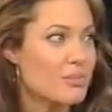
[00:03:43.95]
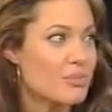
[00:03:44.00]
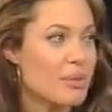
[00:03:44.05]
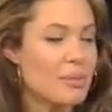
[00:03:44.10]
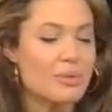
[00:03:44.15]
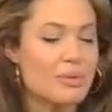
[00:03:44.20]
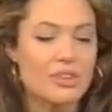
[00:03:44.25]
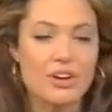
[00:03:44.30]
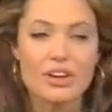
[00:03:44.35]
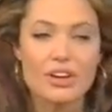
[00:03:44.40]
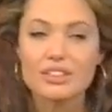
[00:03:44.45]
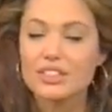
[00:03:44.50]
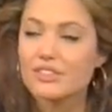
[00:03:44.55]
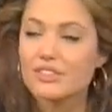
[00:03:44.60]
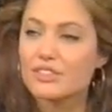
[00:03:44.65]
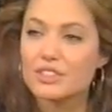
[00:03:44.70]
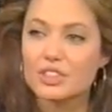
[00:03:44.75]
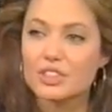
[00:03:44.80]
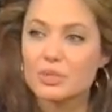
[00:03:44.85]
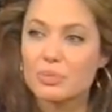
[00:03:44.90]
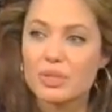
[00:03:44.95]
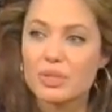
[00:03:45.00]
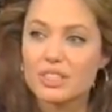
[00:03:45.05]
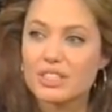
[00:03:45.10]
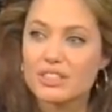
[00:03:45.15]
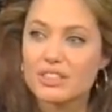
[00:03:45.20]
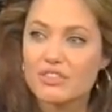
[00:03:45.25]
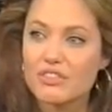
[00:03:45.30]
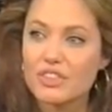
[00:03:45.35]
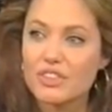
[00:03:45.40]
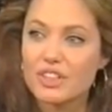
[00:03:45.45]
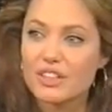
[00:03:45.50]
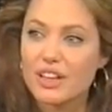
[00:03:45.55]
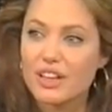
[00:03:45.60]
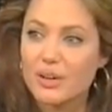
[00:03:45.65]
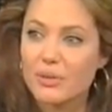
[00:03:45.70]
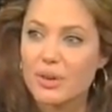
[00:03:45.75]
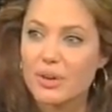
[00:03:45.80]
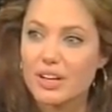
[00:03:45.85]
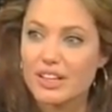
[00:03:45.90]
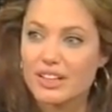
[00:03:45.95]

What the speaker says: maybe there are differences, but it didn't feel that